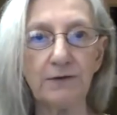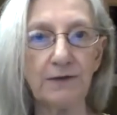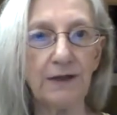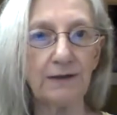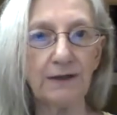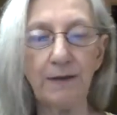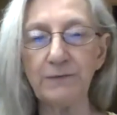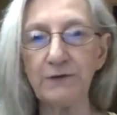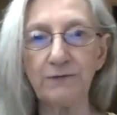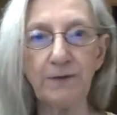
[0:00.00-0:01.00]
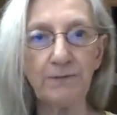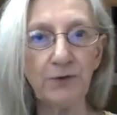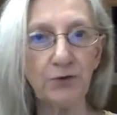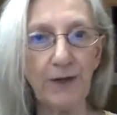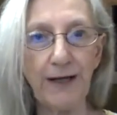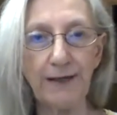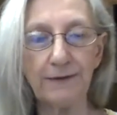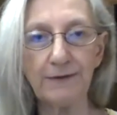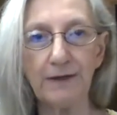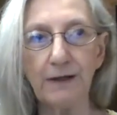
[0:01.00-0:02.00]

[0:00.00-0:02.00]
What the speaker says: that comes from the trains?